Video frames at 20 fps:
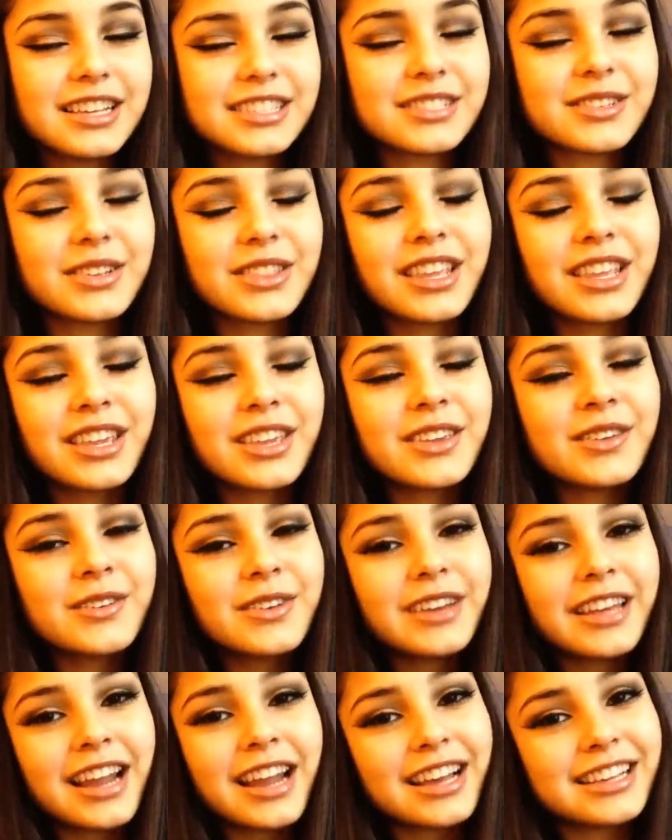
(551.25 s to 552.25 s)
So thank
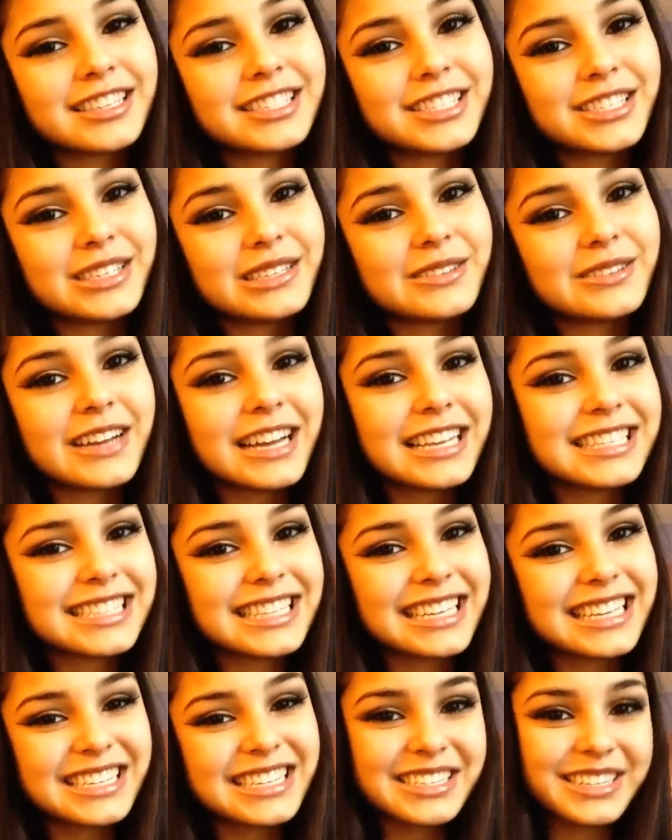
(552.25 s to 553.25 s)
you, and I see you guys
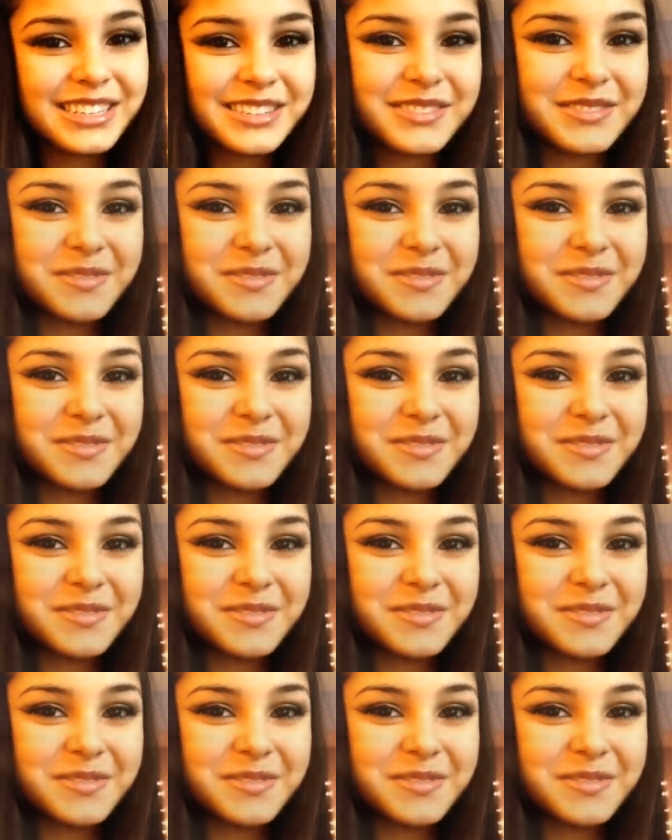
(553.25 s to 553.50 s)
later.